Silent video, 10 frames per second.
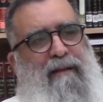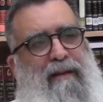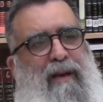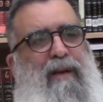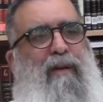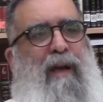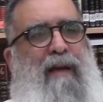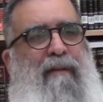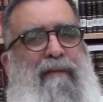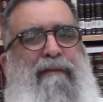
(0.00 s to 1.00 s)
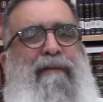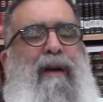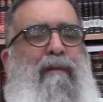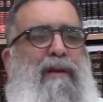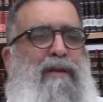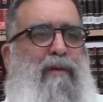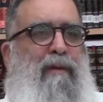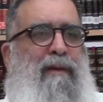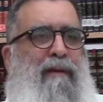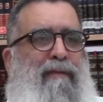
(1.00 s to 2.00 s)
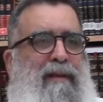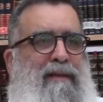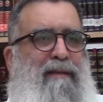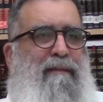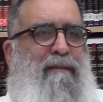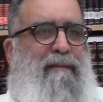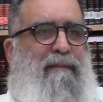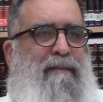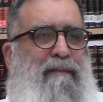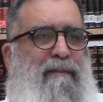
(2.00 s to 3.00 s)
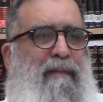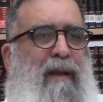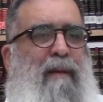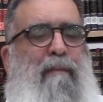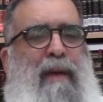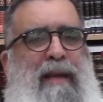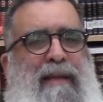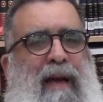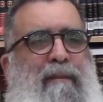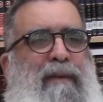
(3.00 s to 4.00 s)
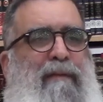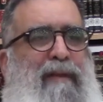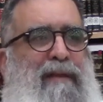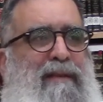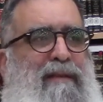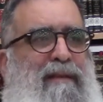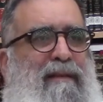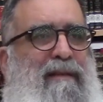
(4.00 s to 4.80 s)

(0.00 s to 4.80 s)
you need to have a very strong defense. Many times defense